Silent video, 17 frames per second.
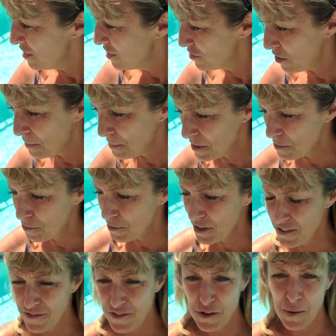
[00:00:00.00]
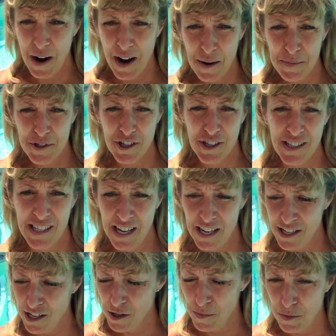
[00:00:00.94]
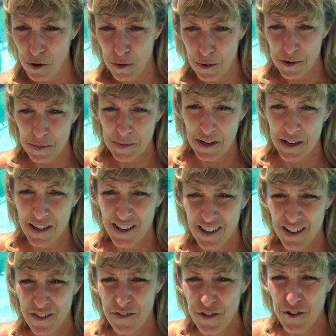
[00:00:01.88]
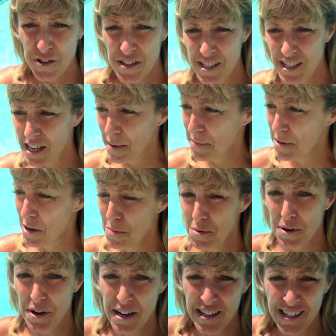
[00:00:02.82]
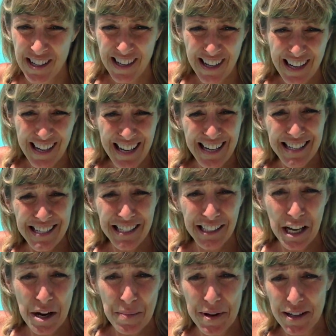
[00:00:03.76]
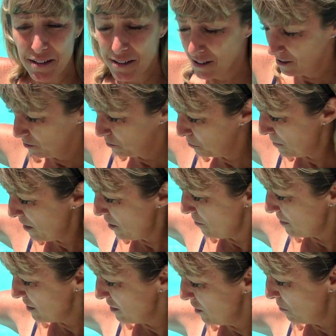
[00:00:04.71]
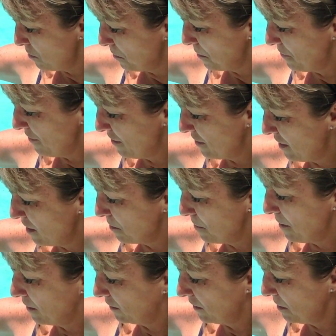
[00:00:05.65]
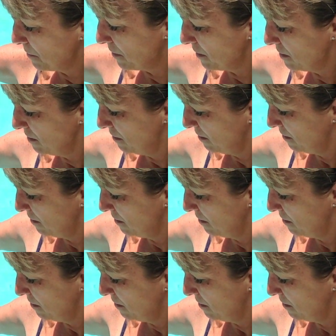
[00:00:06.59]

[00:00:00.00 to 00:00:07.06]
So I'm going to bring a few objects into the pool with me. First thing I'm going to bring is a lemon. Well, we already know what we found out about lemon.